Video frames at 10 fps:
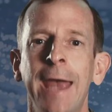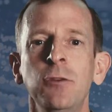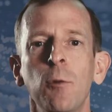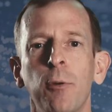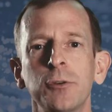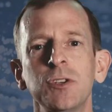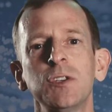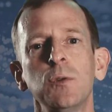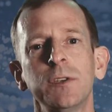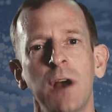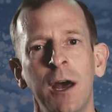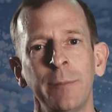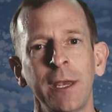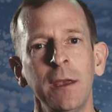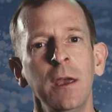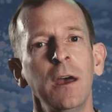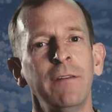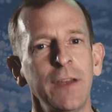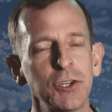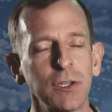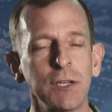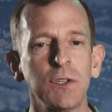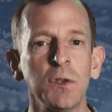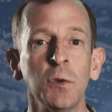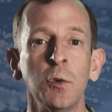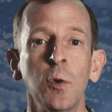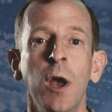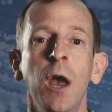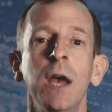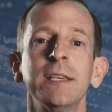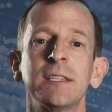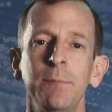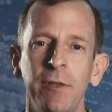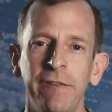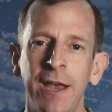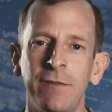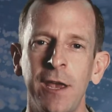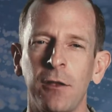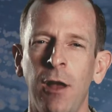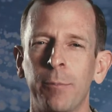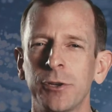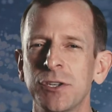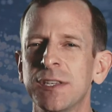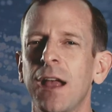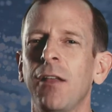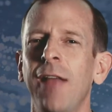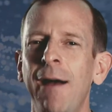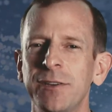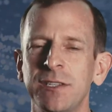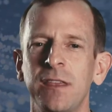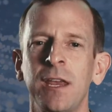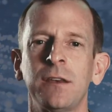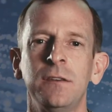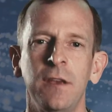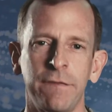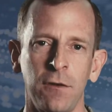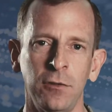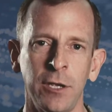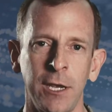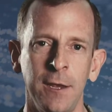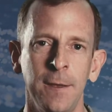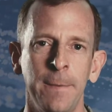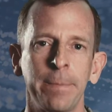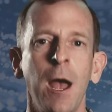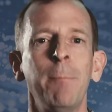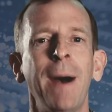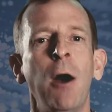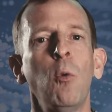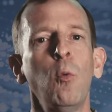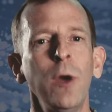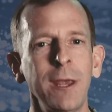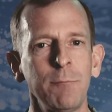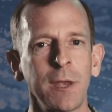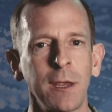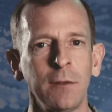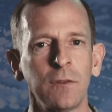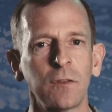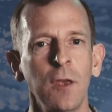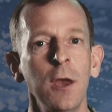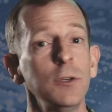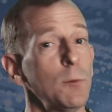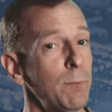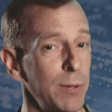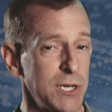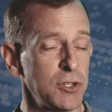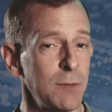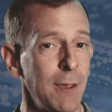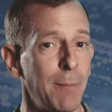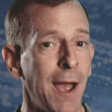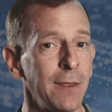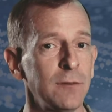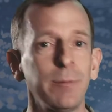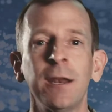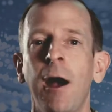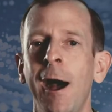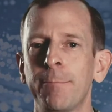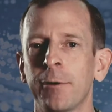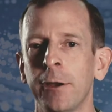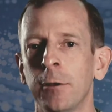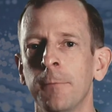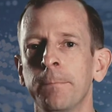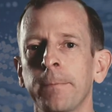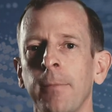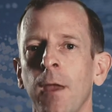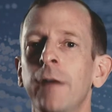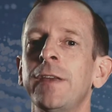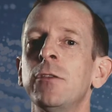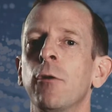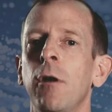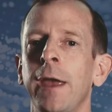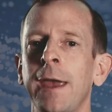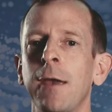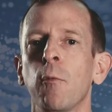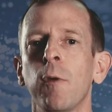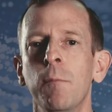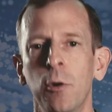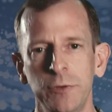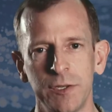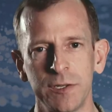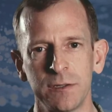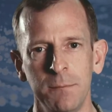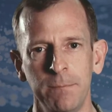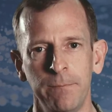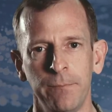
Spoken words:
new approaches to autonomy, eventually to simplified vehicle operations that allow us to think differently about what it means to potentially be a pilot, to be an operator of either a remote system,